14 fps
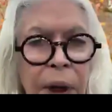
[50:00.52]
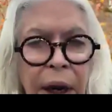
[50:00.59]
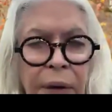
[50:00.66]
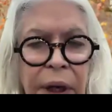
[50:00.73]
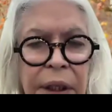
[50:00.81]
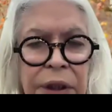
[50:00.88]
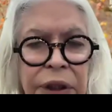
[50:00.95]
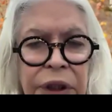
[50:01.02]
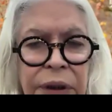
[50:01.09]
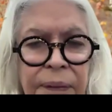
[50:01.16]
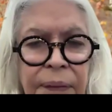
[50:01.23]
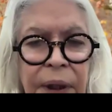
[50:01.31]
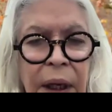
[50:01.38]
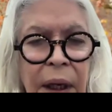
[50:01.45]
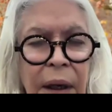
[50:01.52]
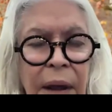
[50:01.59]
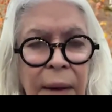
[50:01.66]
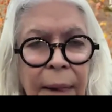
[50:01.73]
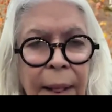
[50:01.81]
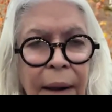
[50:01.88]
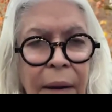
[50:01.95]
areas,
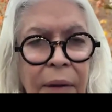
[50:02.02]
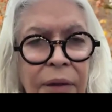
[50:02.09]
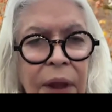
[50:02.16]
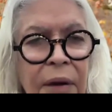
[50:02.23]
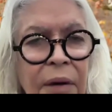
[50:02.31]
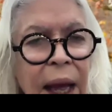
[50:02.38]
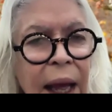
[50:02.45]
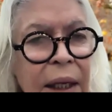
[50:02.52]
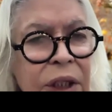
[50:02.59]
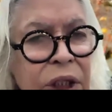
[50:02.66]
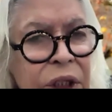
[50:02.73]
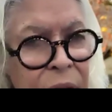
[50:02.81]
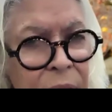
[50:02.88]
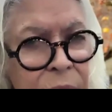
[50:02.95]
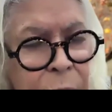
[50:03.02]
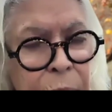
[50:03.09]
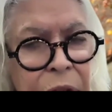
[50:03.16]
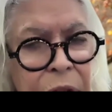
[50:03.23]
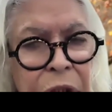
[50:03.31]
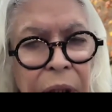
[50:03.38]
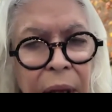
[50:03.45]
there are still
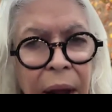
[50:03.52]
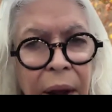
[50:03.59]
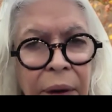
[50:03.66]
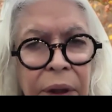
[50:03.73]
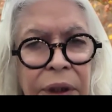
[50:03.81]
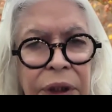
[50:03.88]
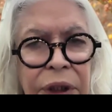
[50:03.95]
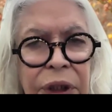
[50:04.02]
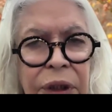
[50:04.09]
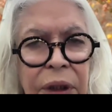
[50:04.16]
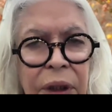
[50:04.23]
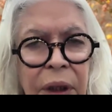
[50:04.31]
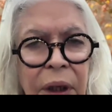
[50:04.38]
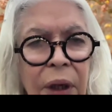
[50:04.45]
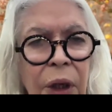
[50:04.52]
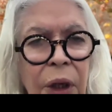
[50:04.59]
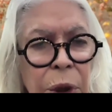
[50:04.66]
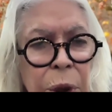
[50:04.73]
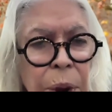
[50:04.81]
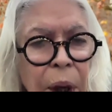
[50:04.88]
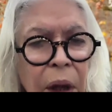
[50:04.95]
traditional owners
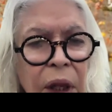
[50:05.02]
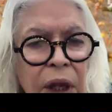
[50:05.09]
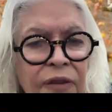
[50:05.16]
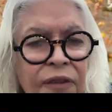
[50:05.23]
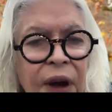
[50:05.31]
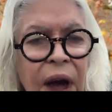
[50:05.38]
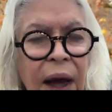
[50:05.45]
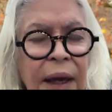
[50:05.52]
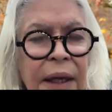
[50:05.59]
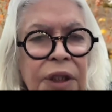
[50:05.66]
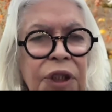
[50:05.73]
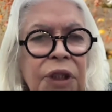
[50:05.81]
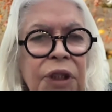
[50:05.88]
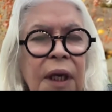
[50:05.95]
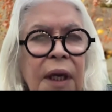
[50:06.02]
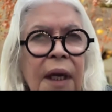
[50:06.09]
controlling fires.